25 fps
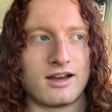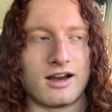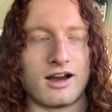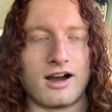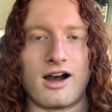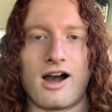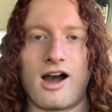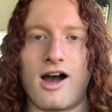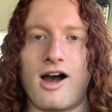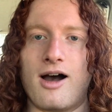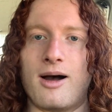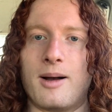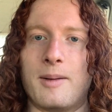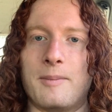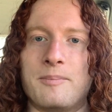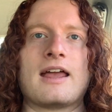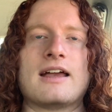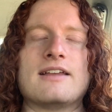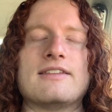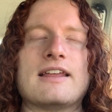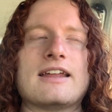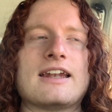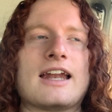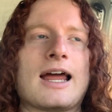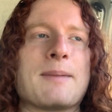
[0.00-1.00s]

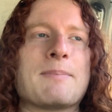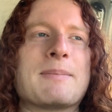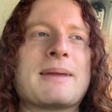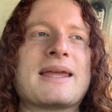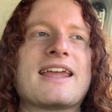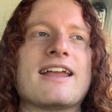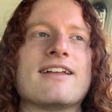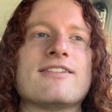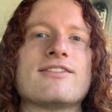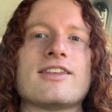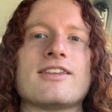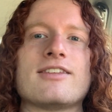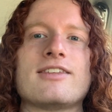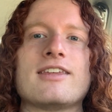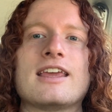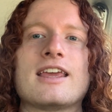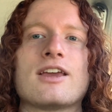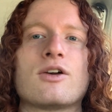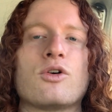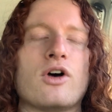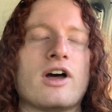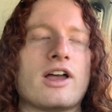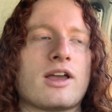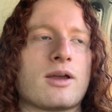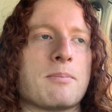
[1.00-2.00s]
And then I begin to
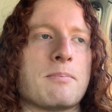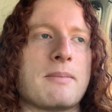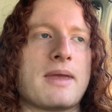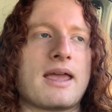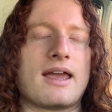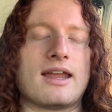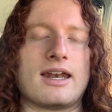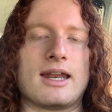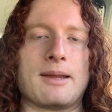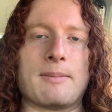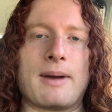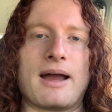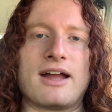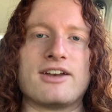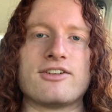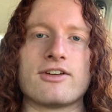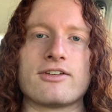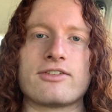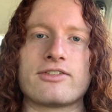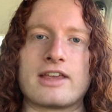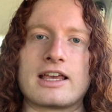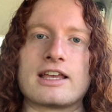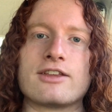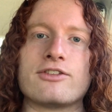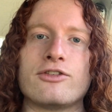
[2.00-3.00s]
think like, man, am I
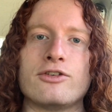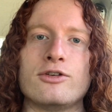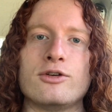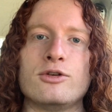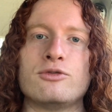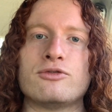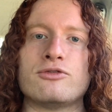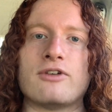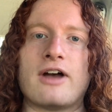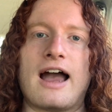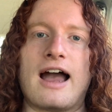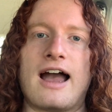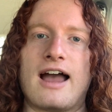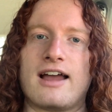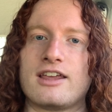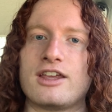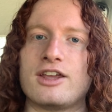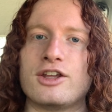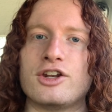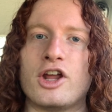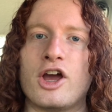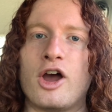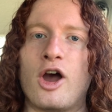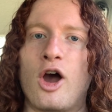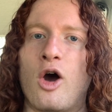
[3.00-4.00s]
just like too fat,
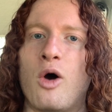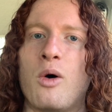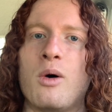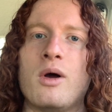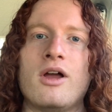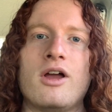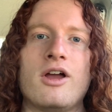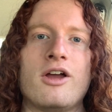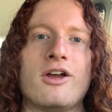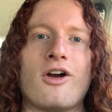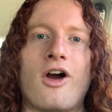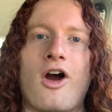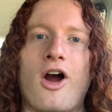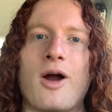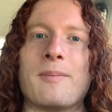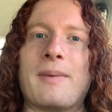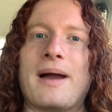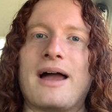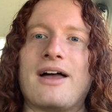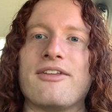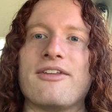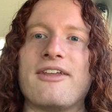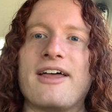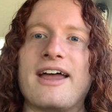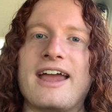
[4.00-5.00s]
you know? Are
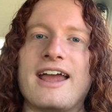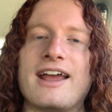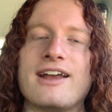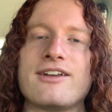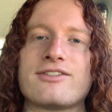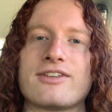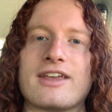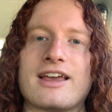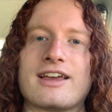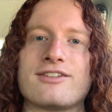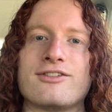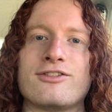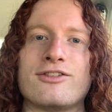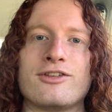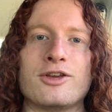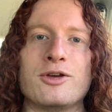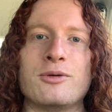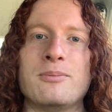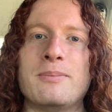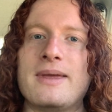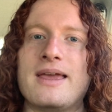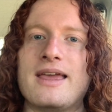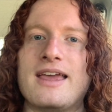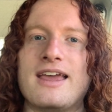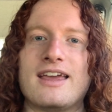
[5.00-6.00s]
my legs like too
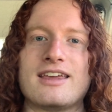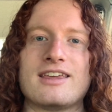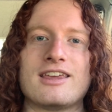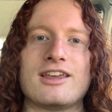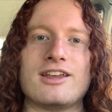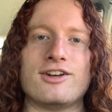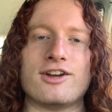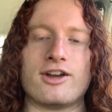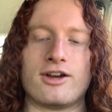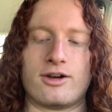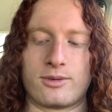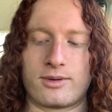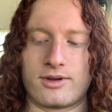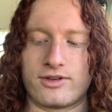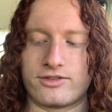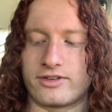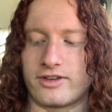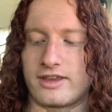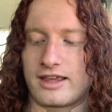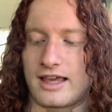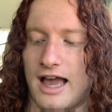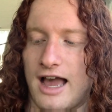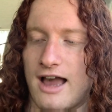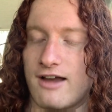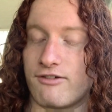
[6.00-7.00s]
big, you know? Because
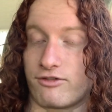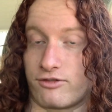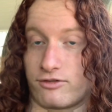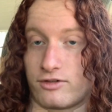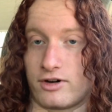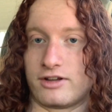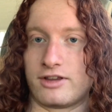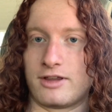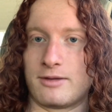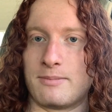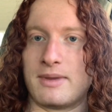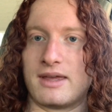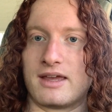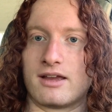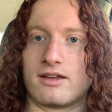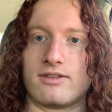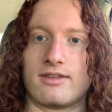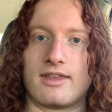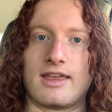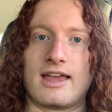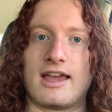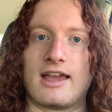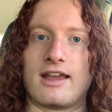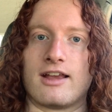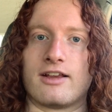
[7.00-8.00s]
like I have really big
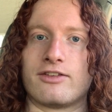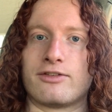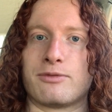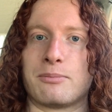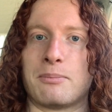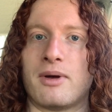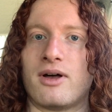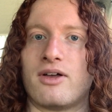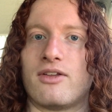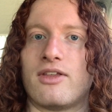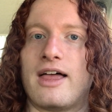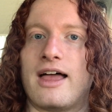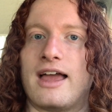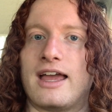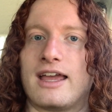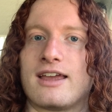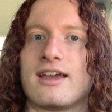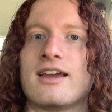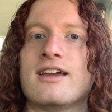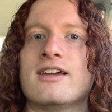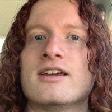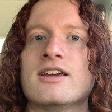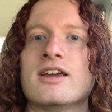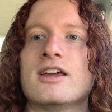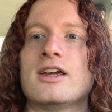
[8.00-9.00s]
legs, but like
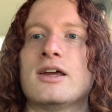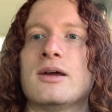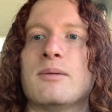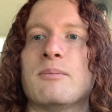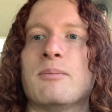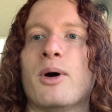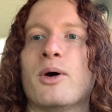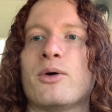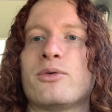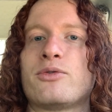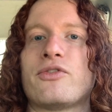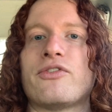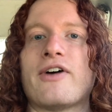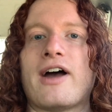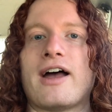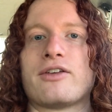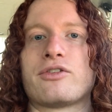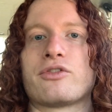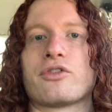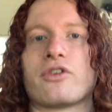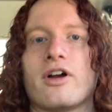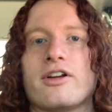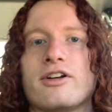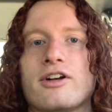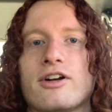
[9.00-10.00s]
most
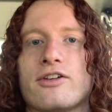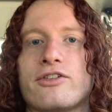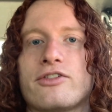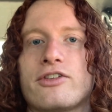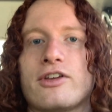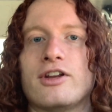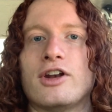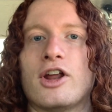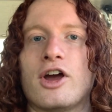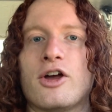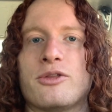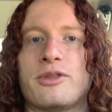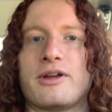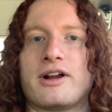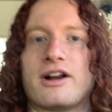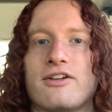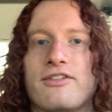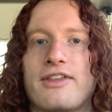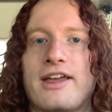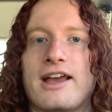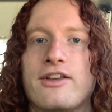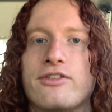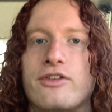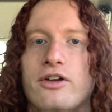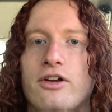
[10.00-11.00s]
fast runners, you know, their
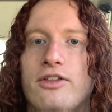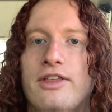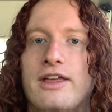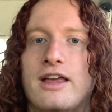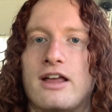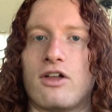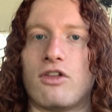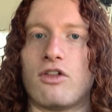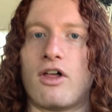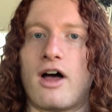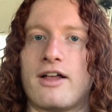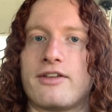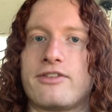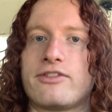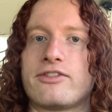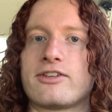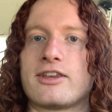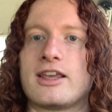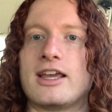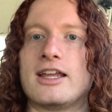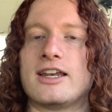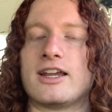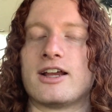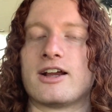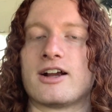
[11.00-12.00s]
legs are like a lot
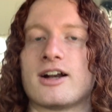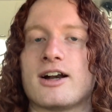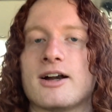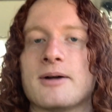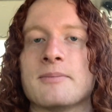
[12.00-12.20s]
skinnier.